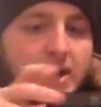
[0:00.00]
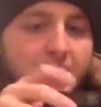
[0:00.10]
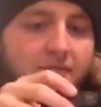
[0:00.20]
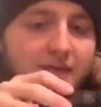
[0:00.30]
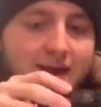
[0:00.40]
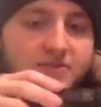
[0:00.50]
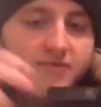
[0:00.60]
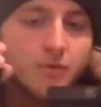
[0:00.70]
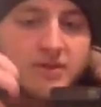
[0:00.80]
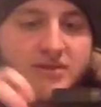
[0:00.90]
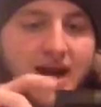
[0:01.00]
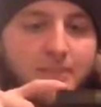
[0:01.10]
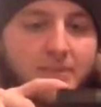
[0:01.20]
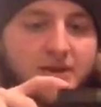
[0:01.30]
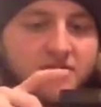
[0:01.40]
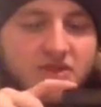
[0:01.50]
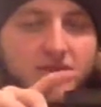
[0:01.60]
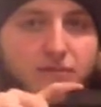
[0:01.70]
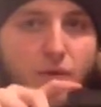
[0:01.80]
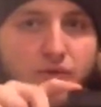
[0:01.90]
and fast focus eyepiece,
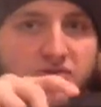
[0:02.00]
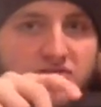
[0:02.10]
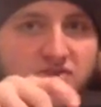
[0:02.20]
even though this is